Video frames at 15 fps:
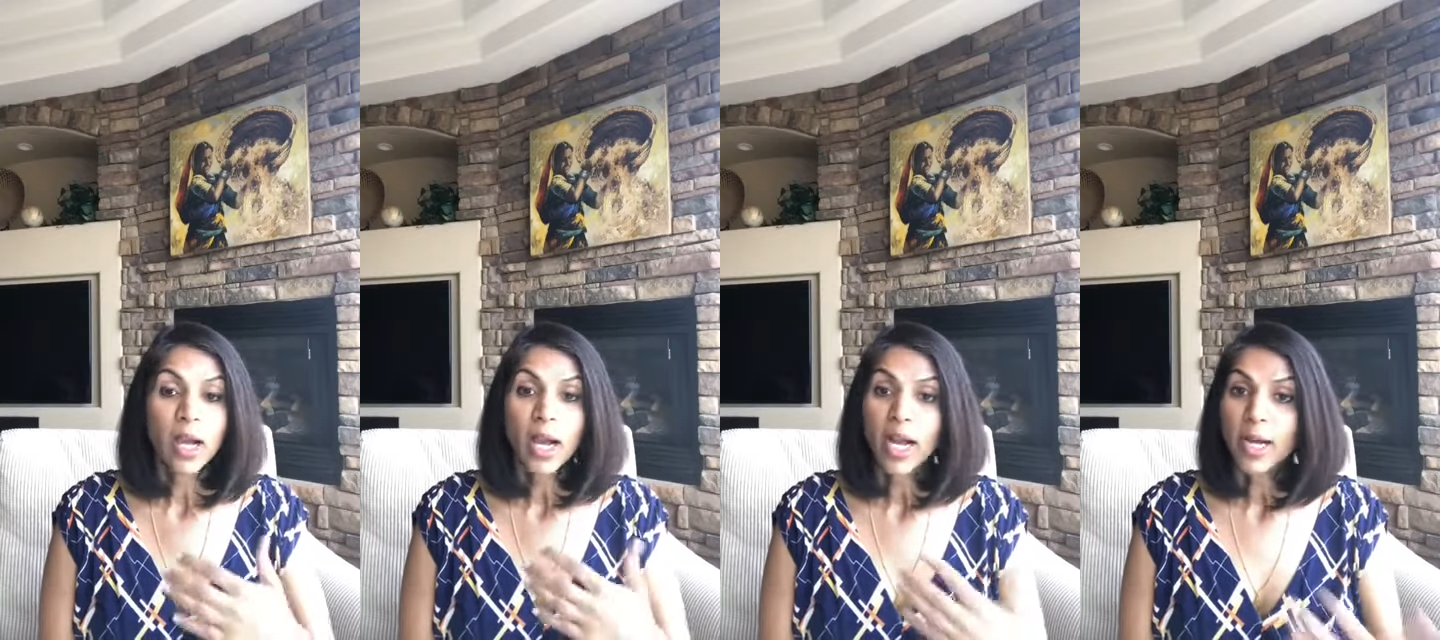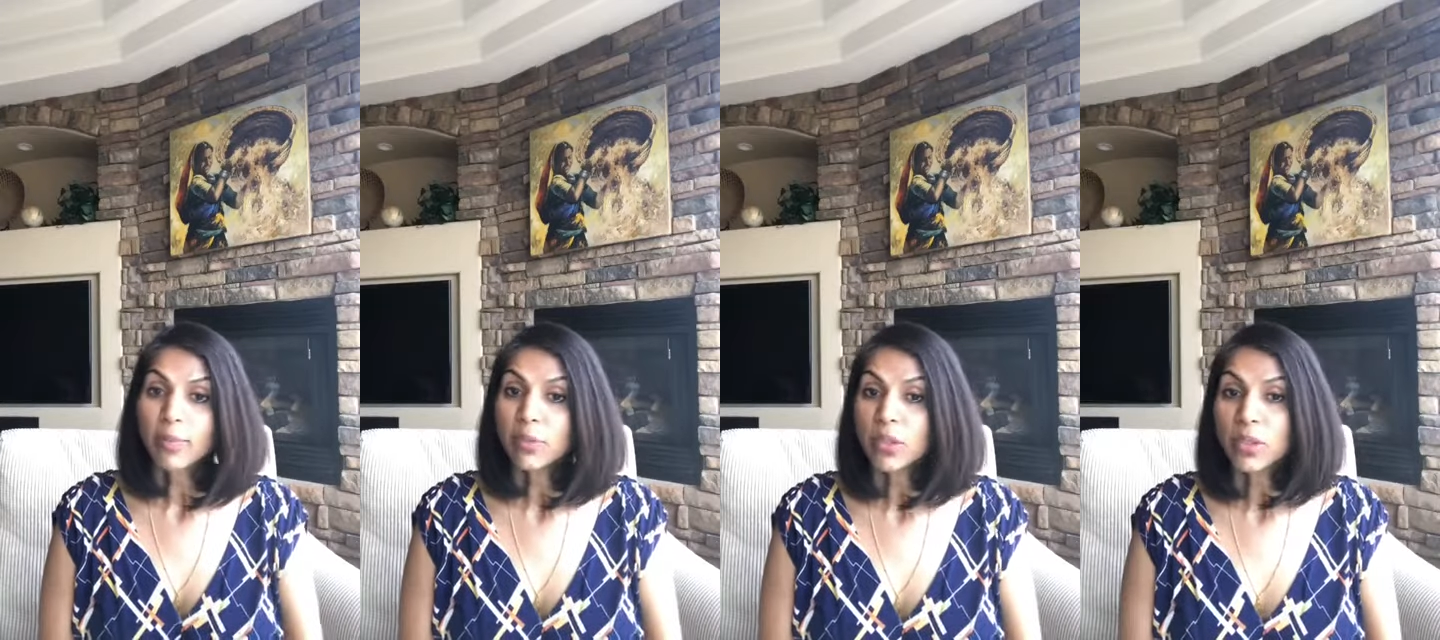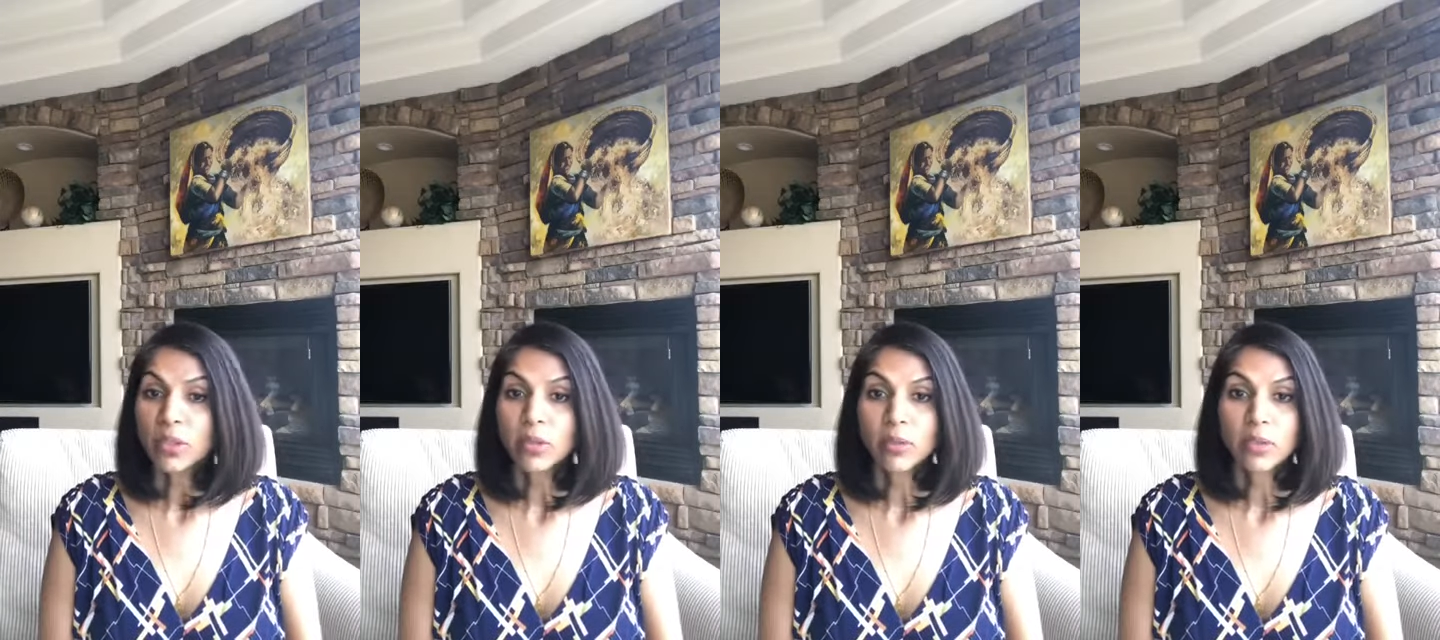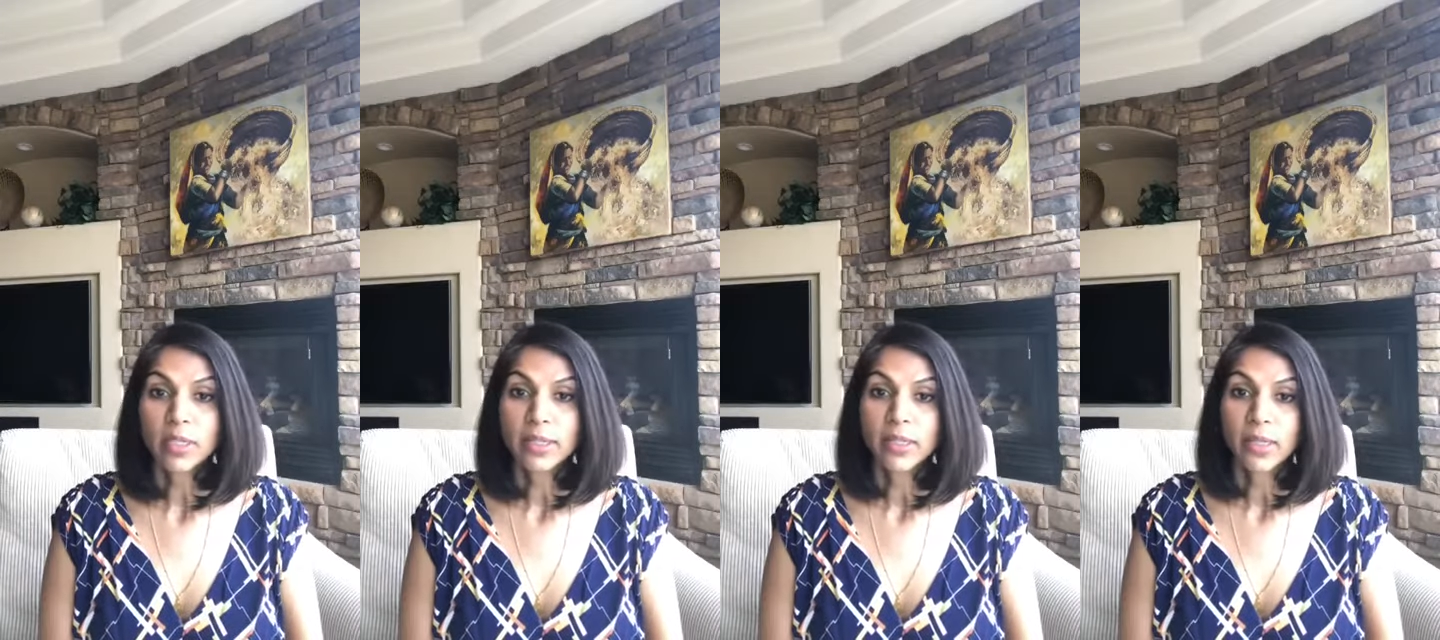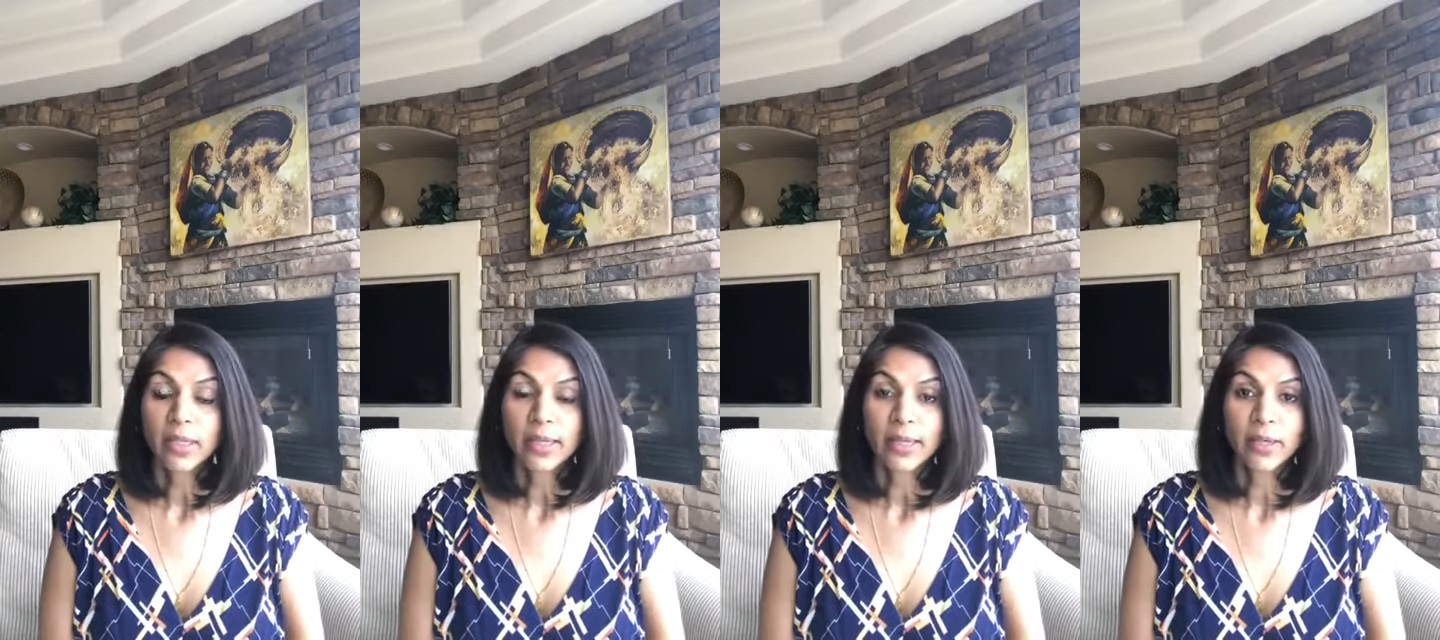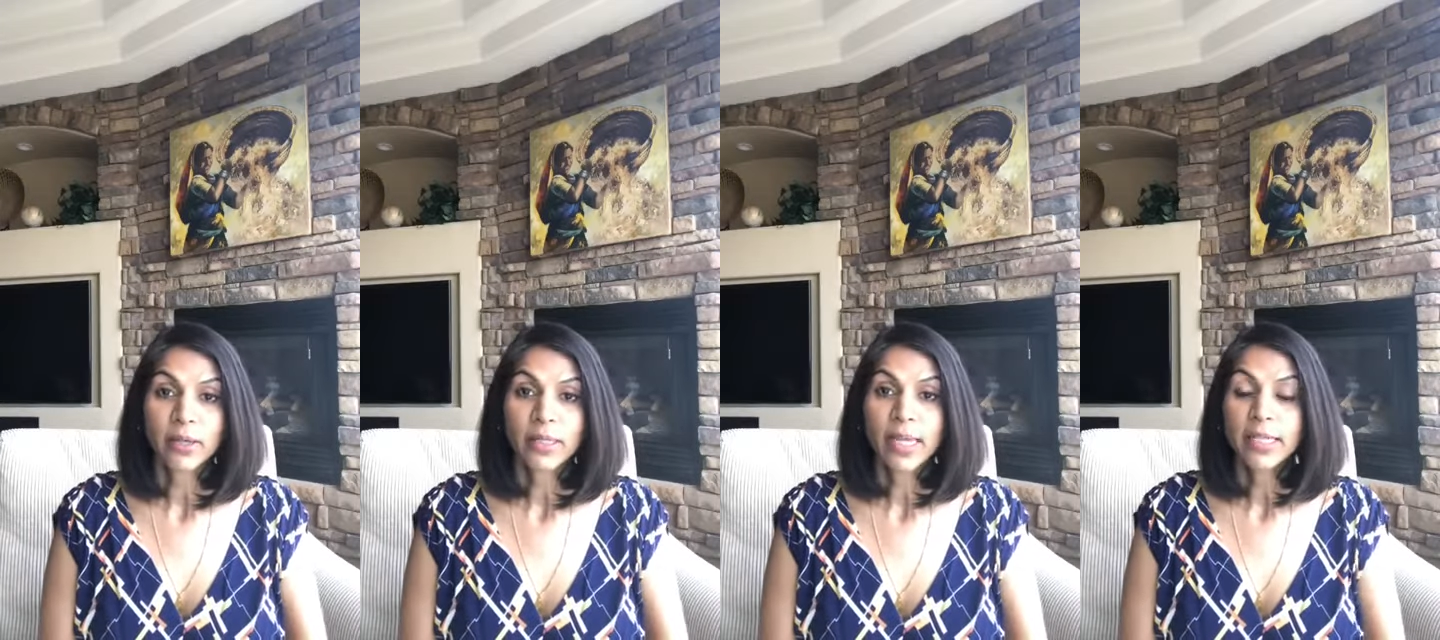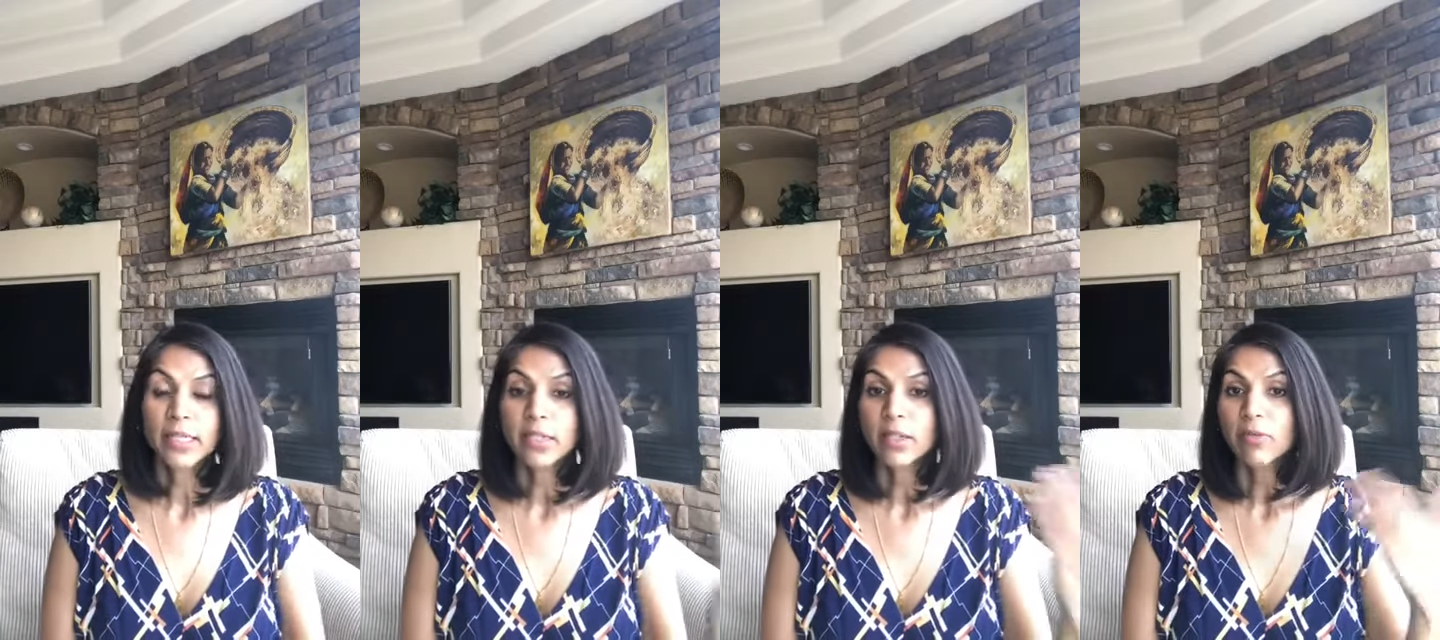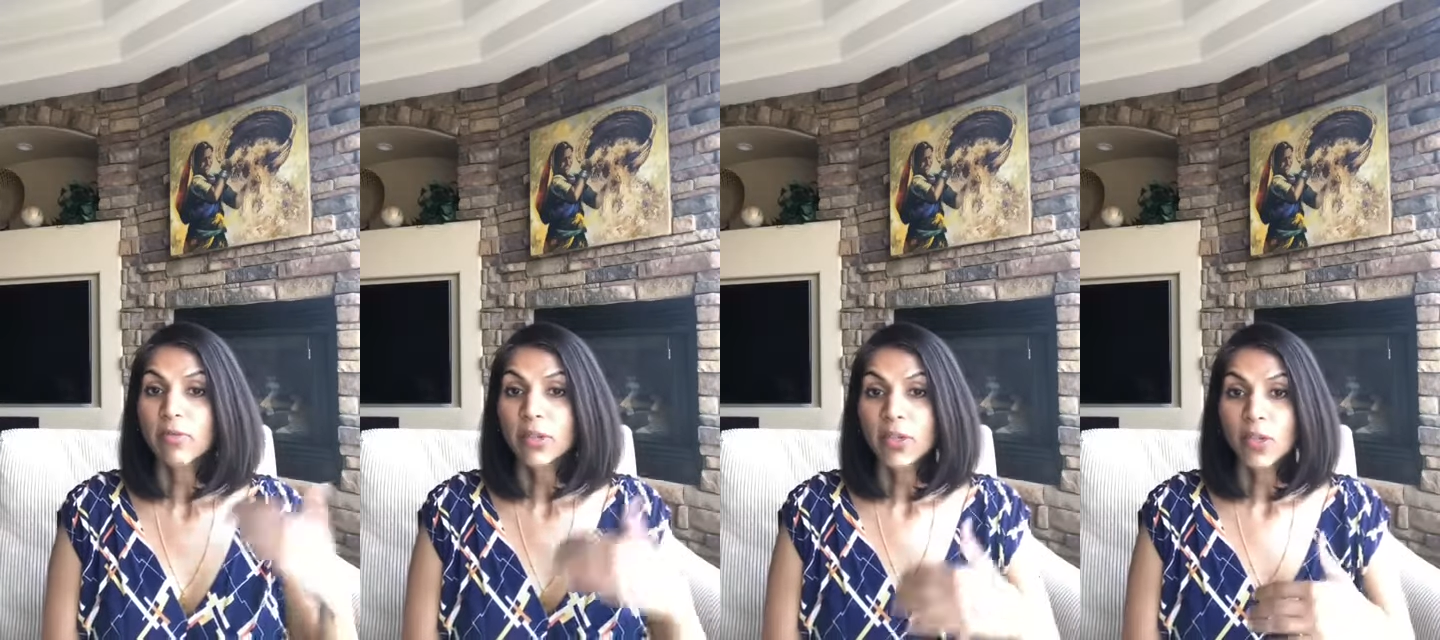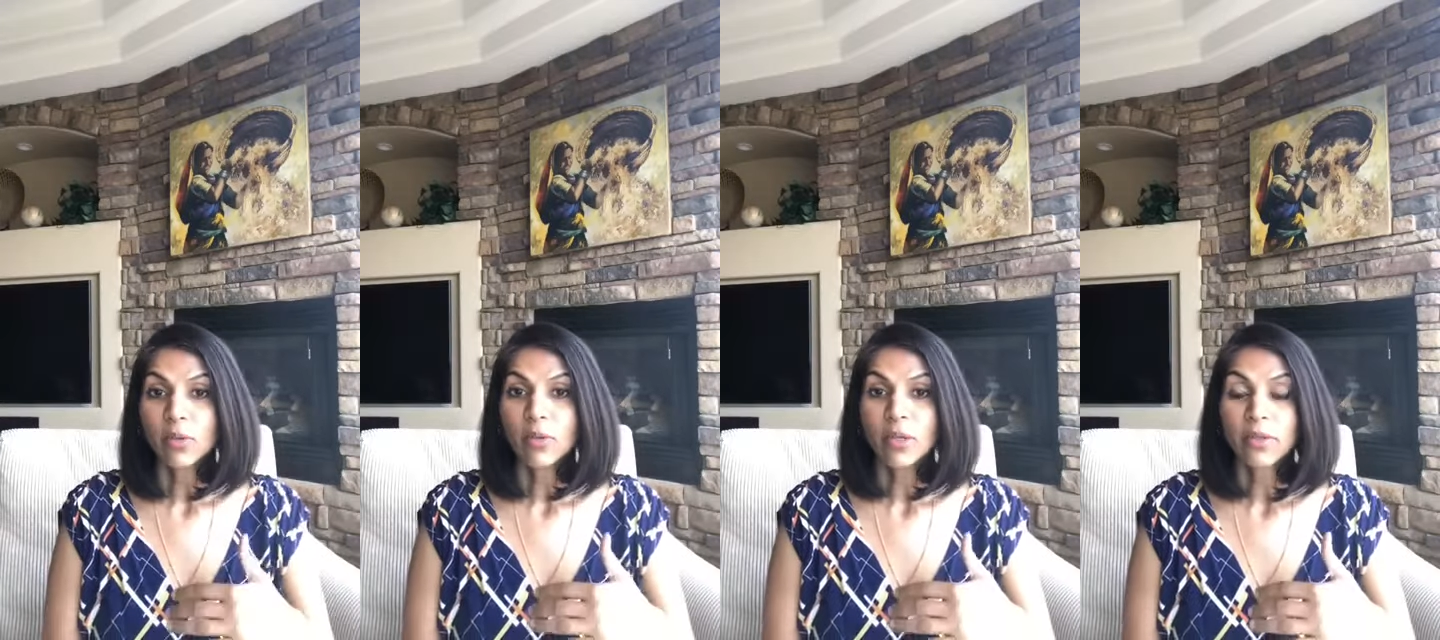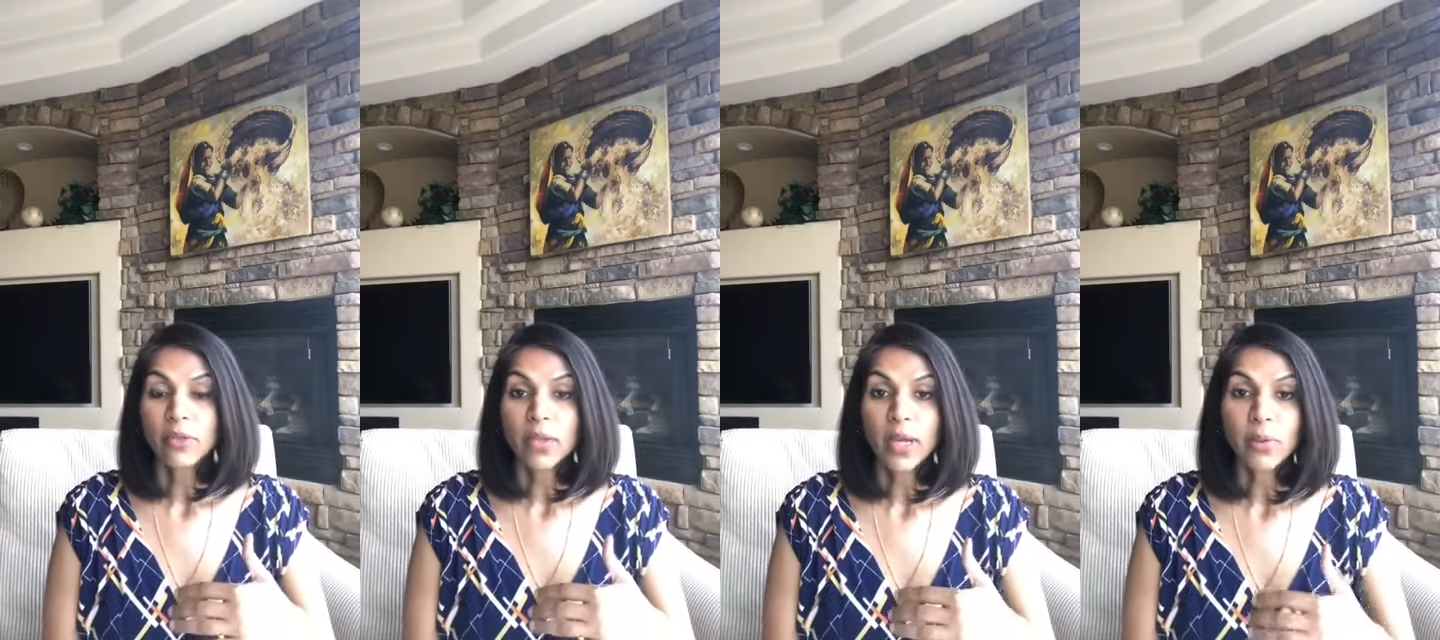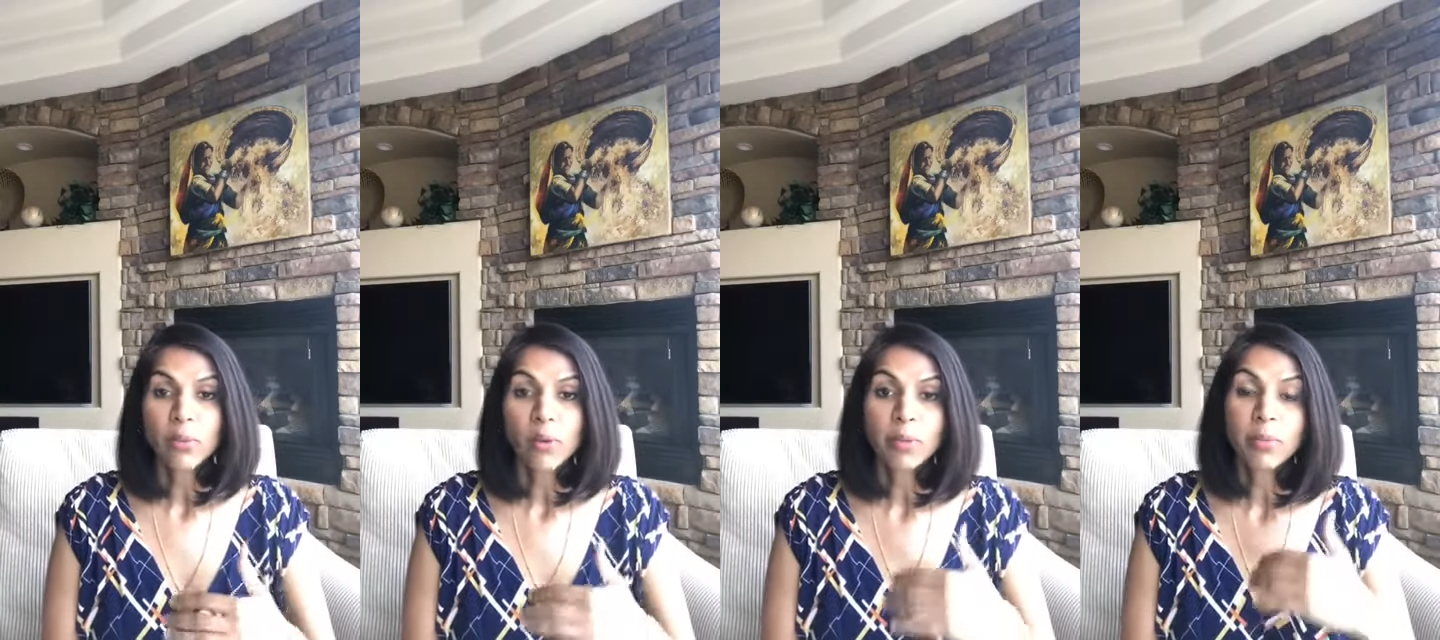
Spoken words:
Absolutely, Claire, and I did a video on thyroid,